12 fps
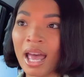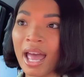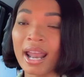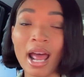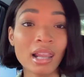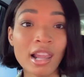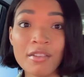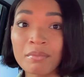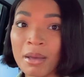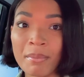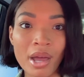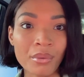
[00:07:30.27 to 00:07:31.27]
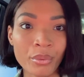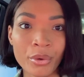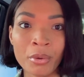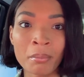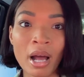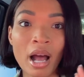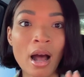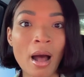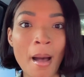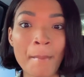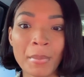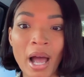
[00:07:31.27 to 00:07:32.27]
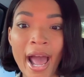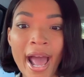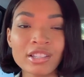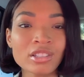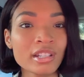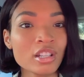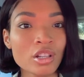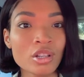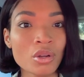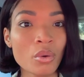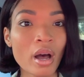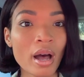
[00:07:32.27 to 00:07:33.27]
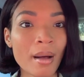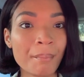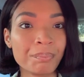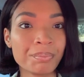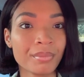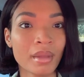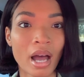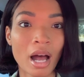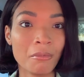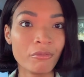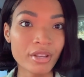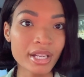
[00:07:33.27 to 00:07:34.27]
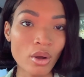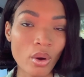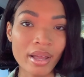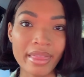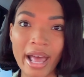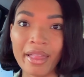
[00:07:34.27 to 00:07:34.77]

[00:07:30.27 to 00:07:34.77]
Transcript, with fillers: And I love my bedroom. Um, I actually need to do a, a video on that.